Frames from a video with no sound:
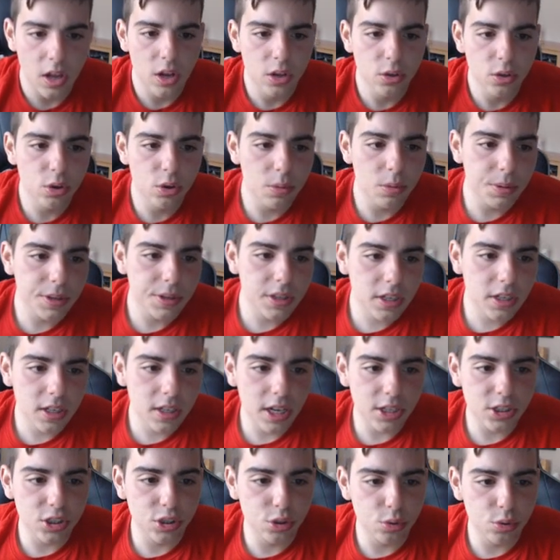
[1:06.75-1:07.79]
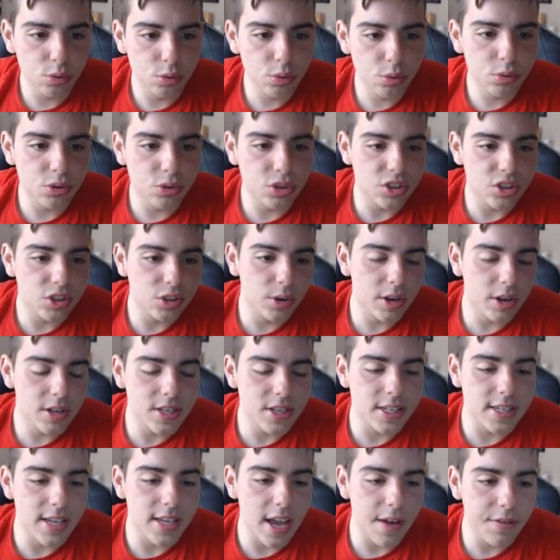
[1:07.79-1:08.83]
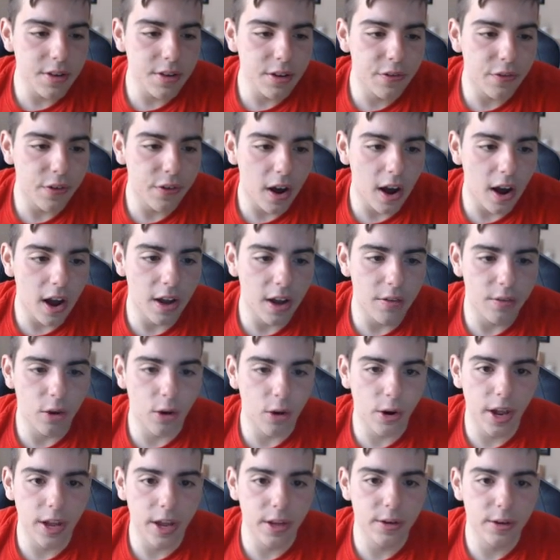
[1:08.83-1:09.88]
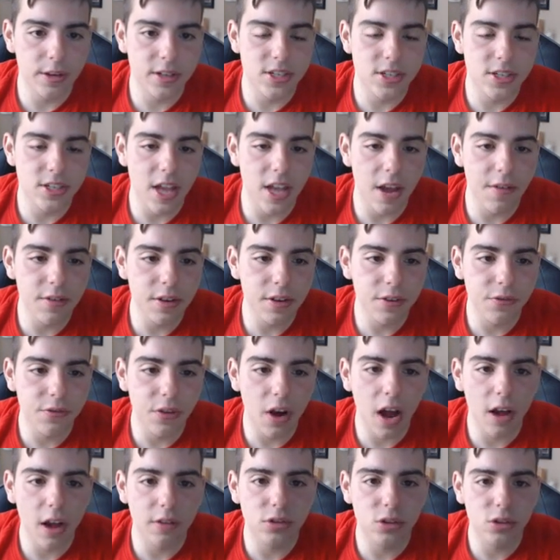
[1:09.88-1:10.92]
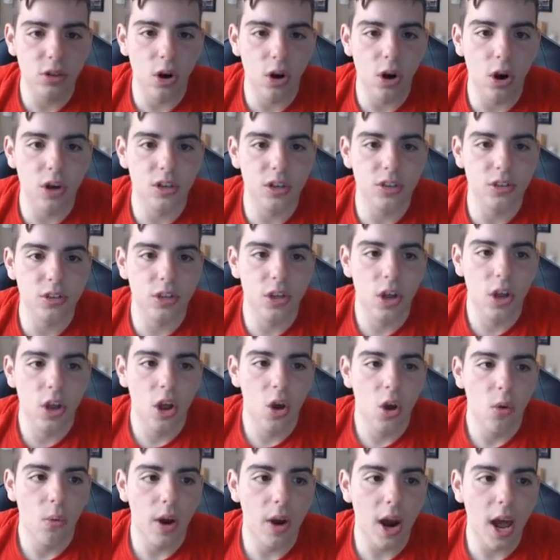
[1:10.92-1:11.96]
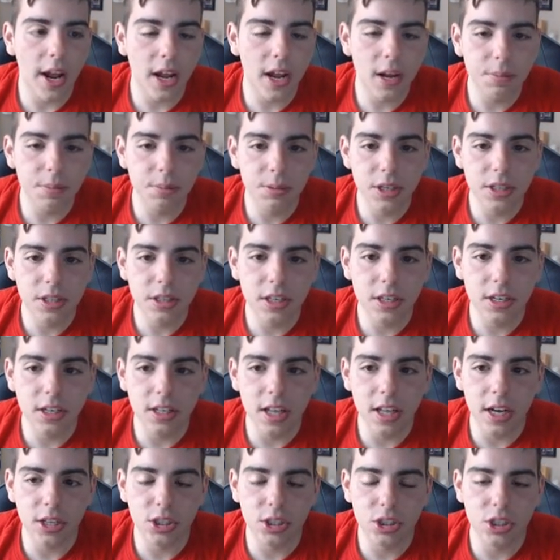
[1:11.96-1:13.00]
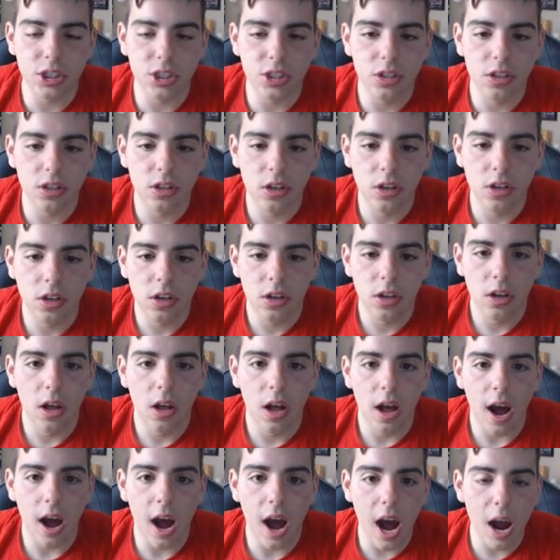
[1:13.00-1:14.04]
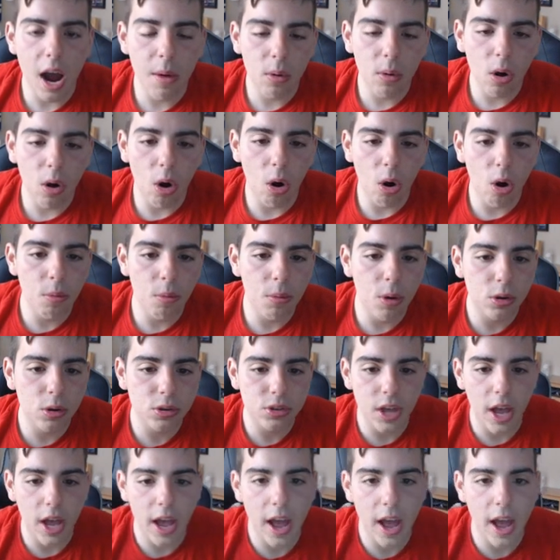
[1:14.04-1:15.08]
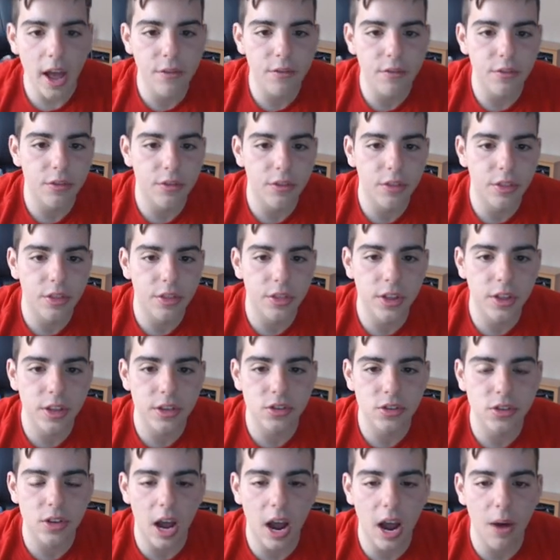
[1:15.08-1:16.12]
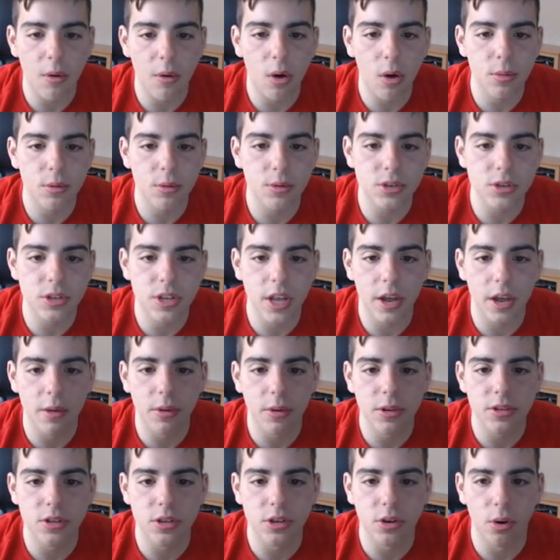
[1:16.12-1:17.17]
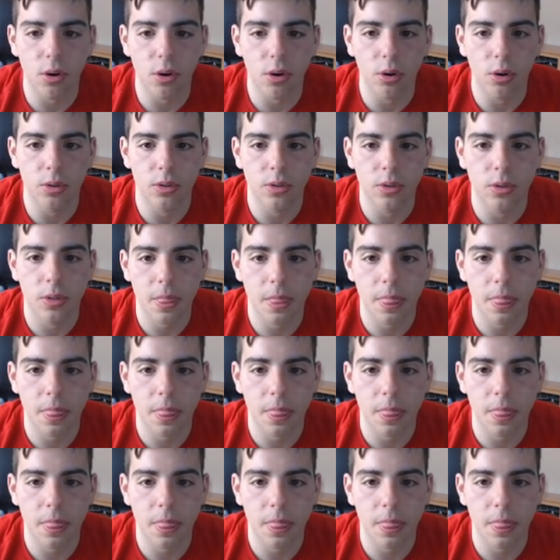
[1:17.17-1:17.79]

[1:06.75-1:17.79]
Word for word: you complete the collection you do you get 75 okay you get 75 stars when I complete the collection I will almost have this I will almost get what's it called